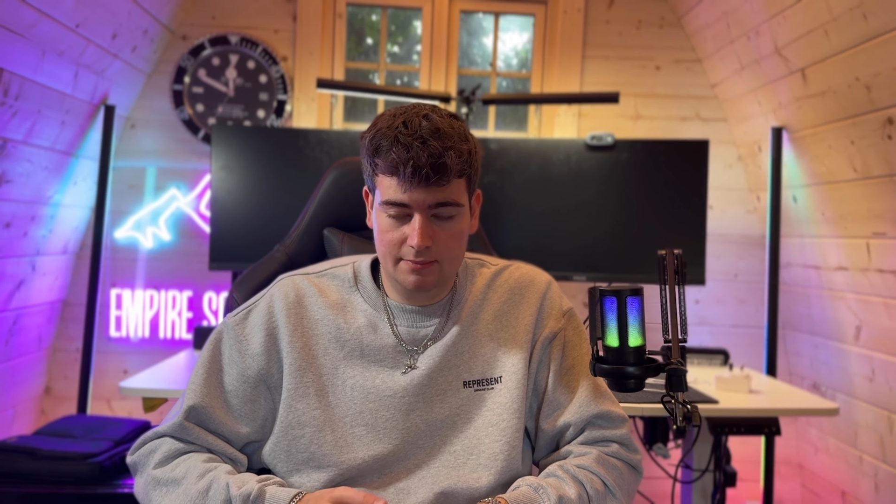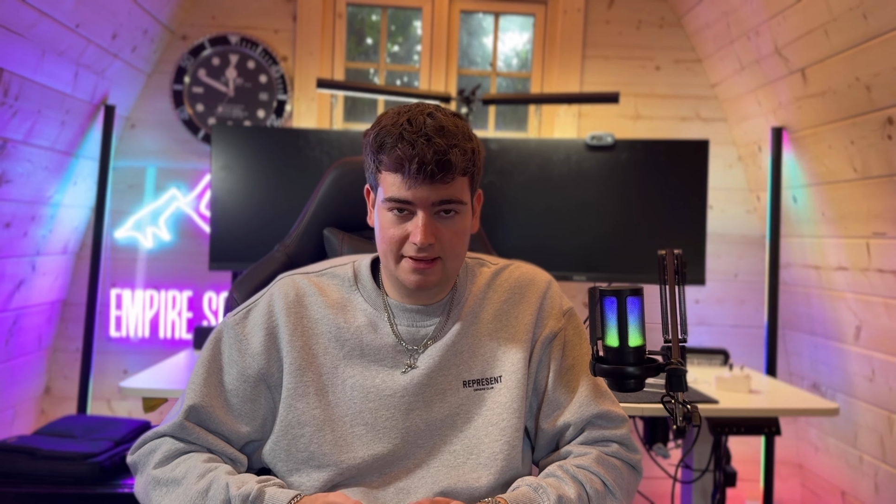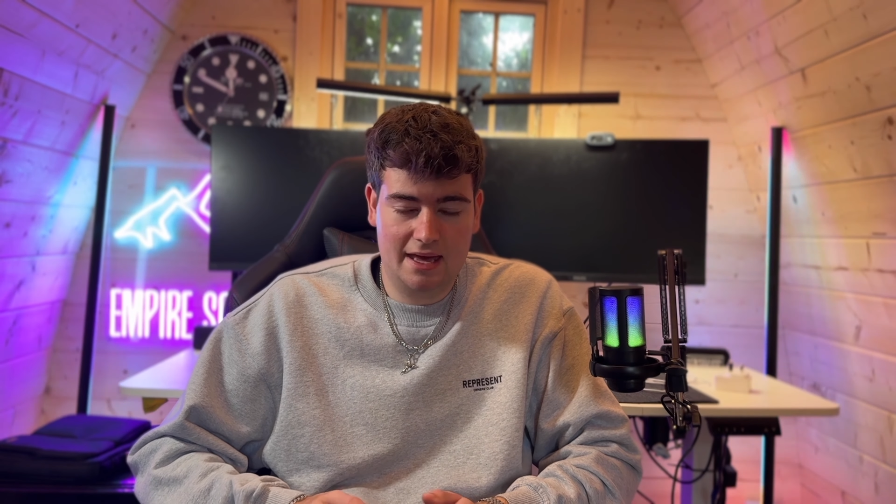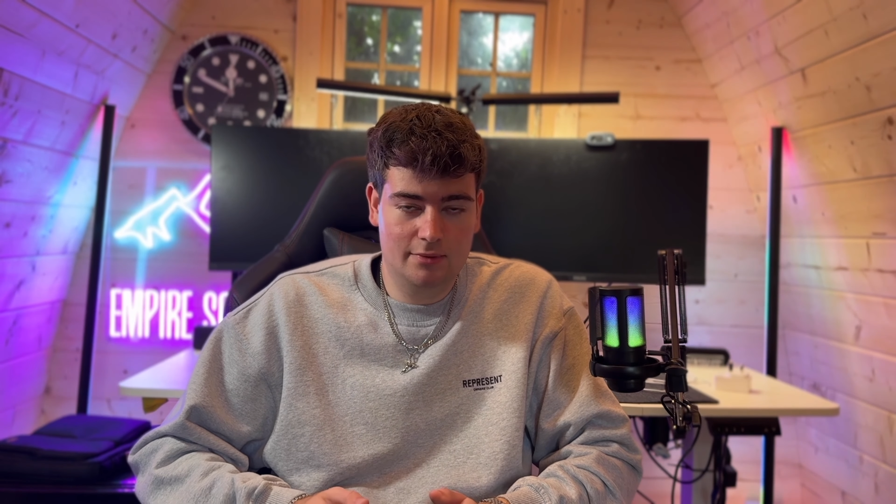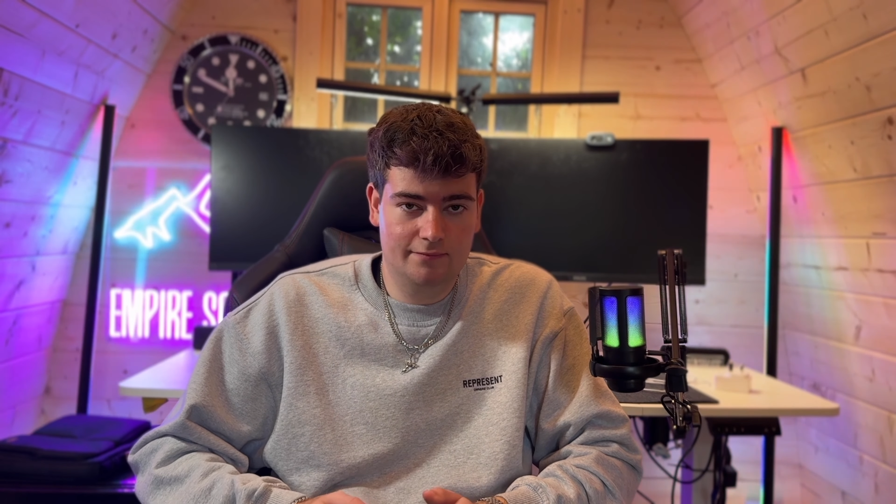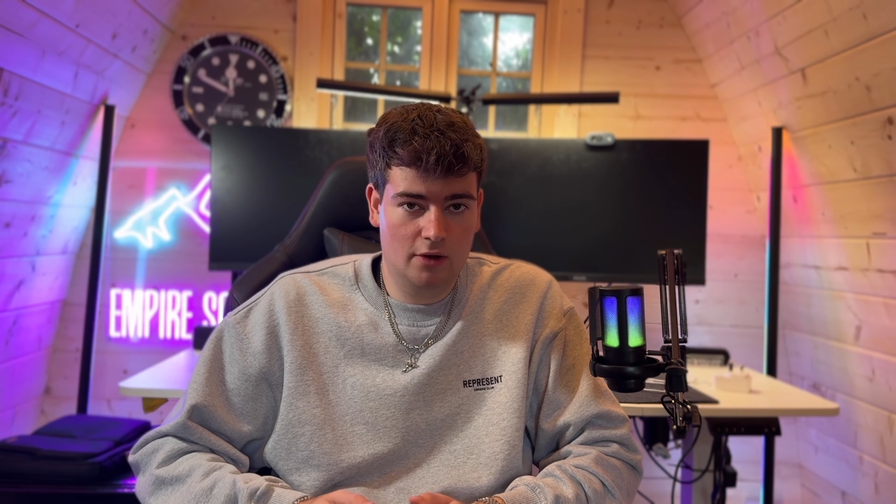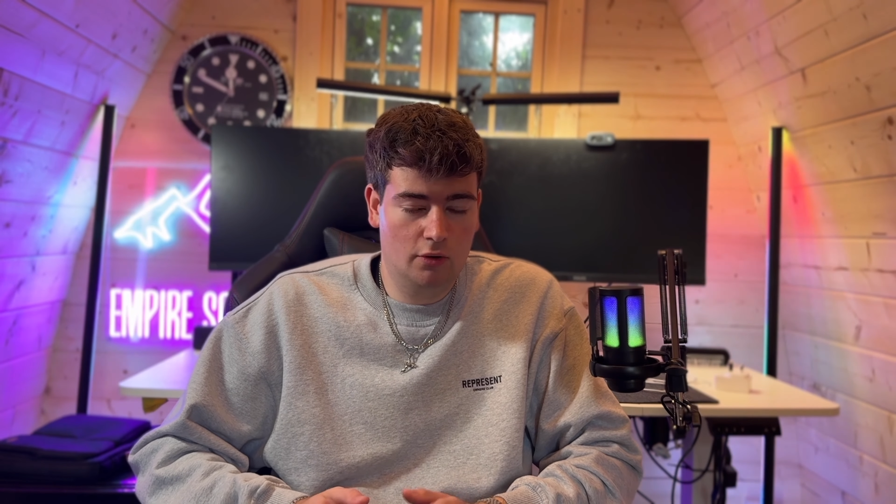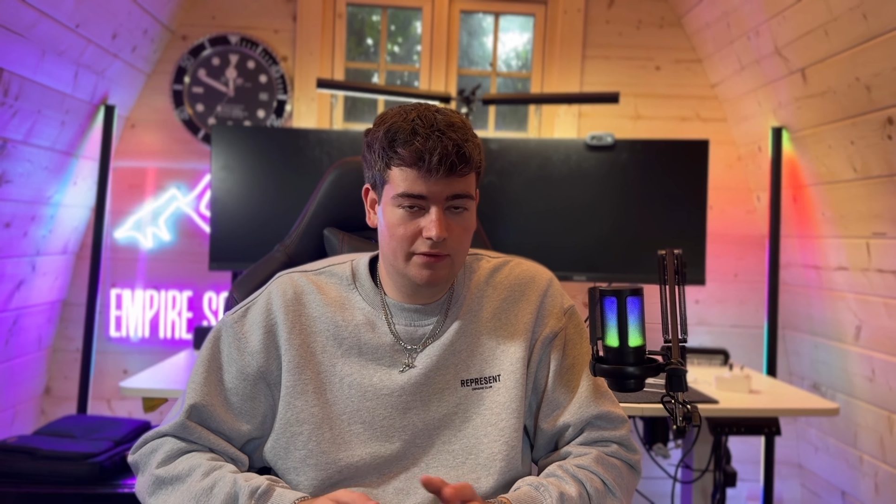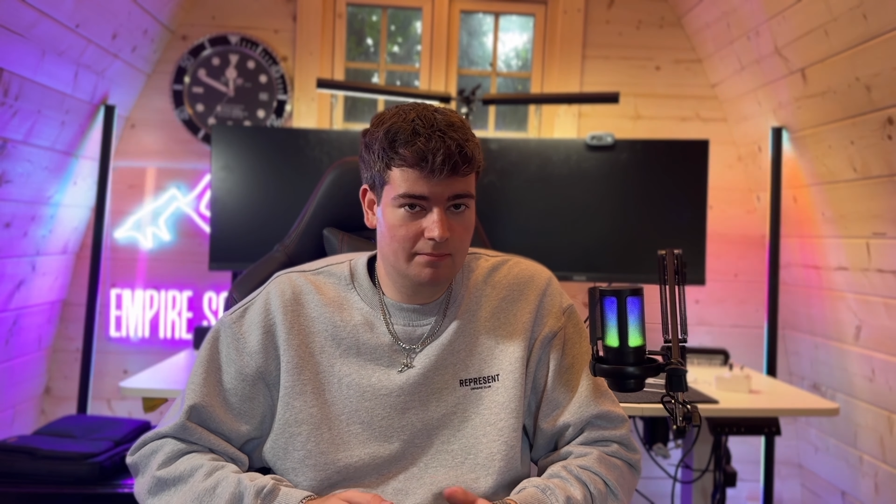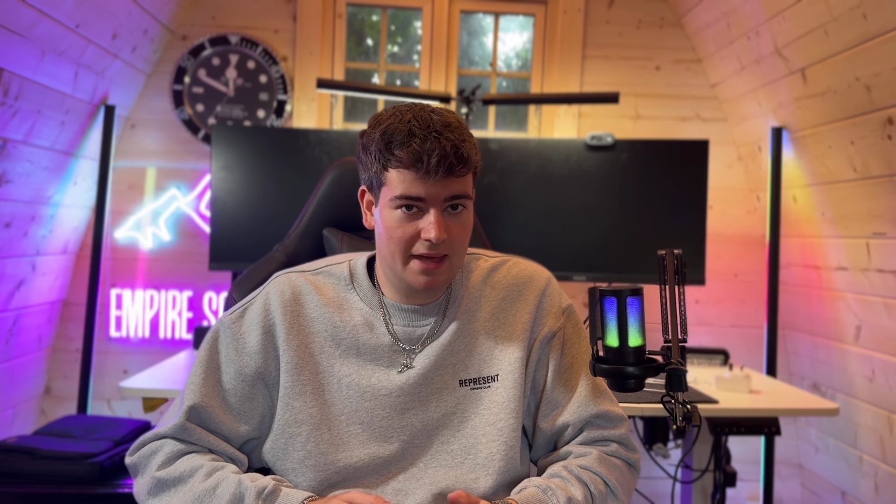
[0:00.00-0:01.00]
He became
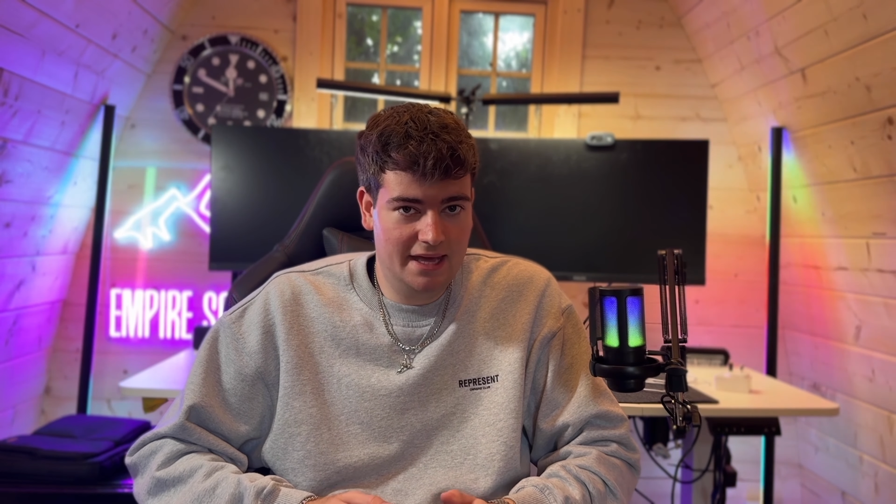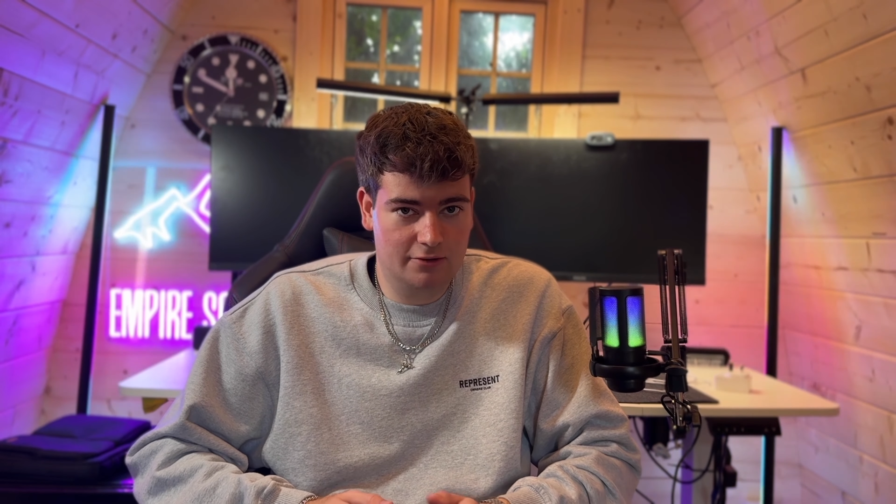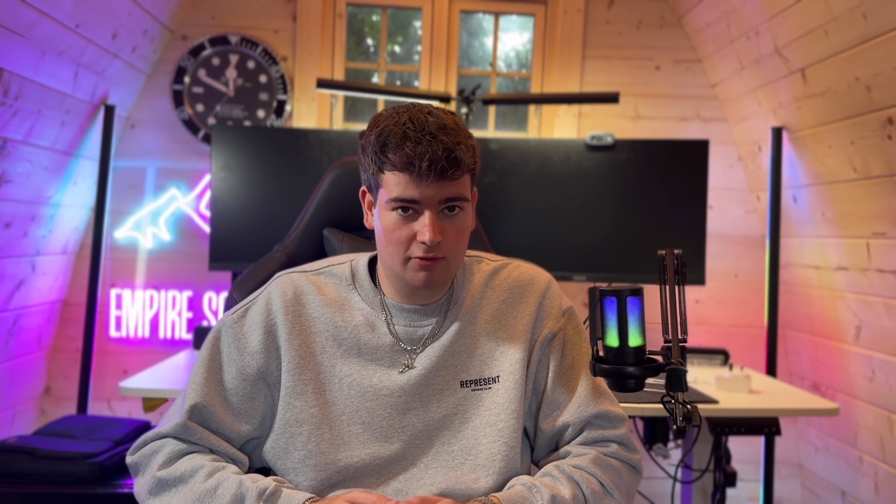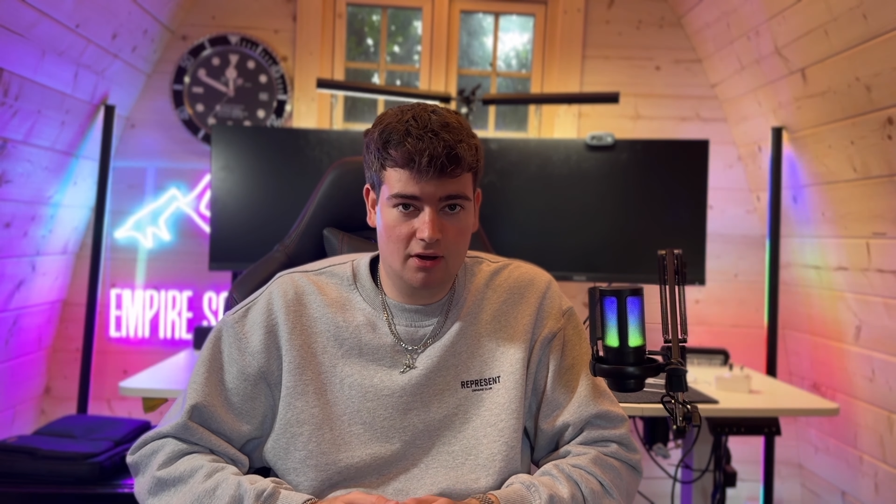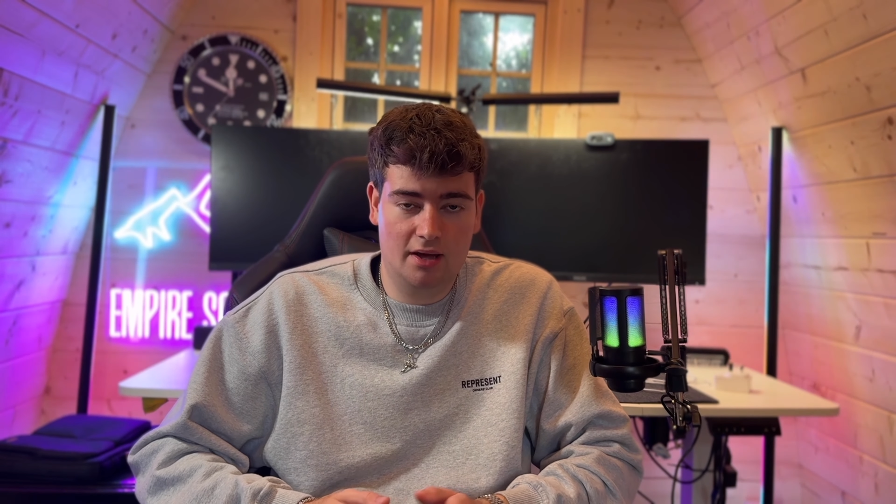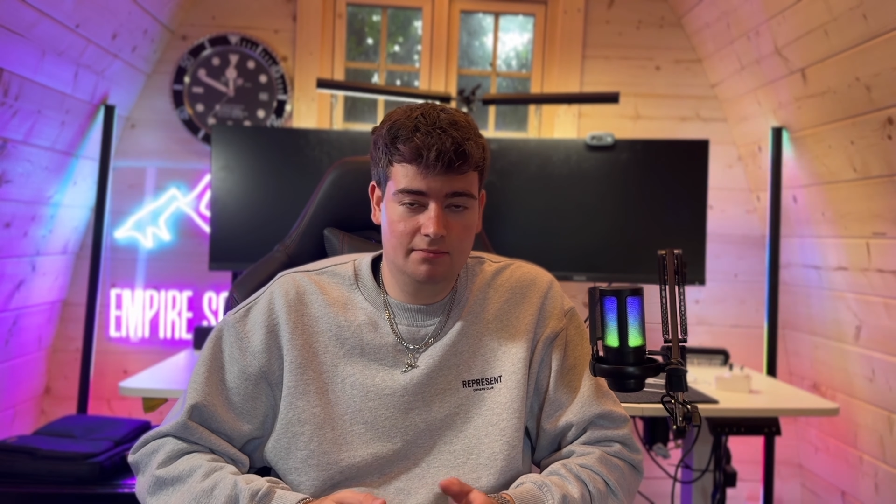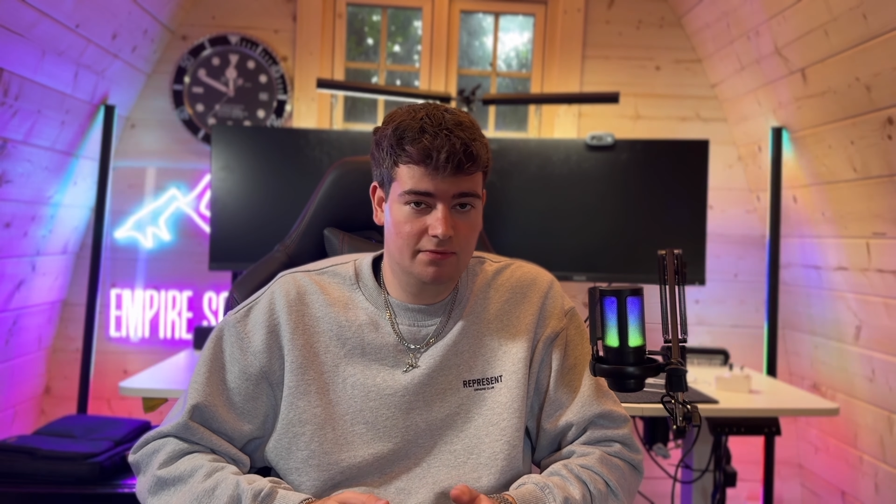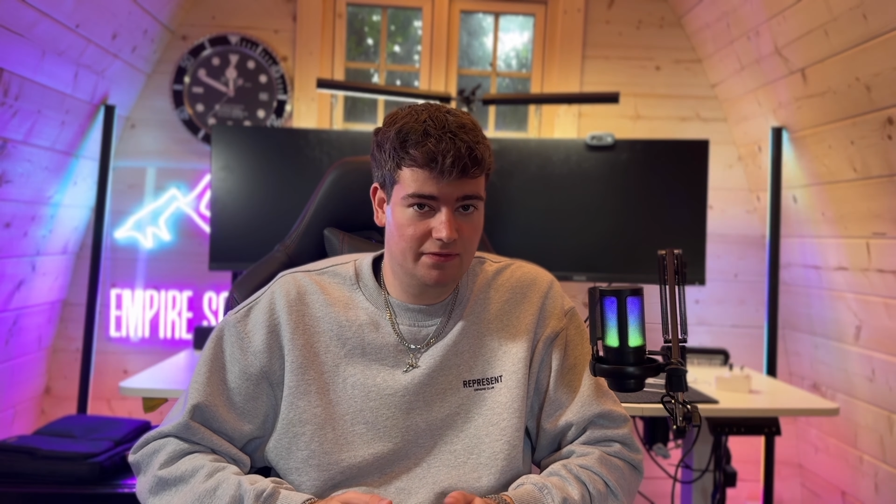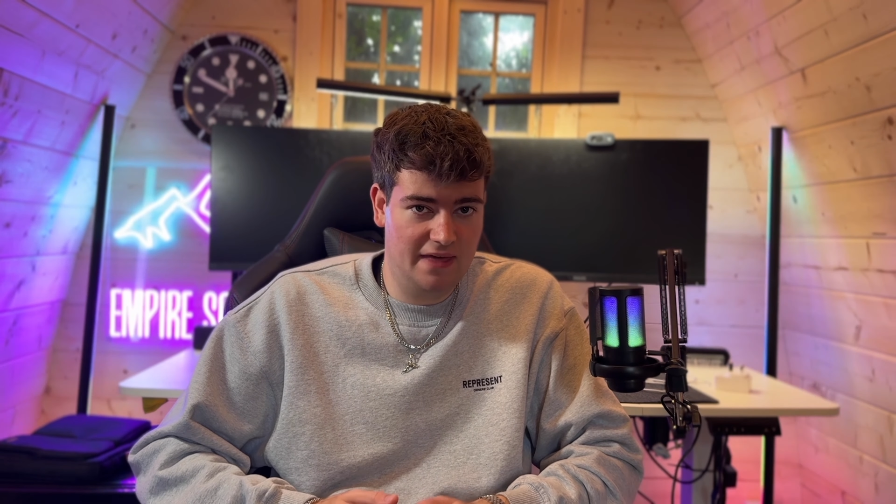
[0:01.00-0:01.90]
involved in petty crime,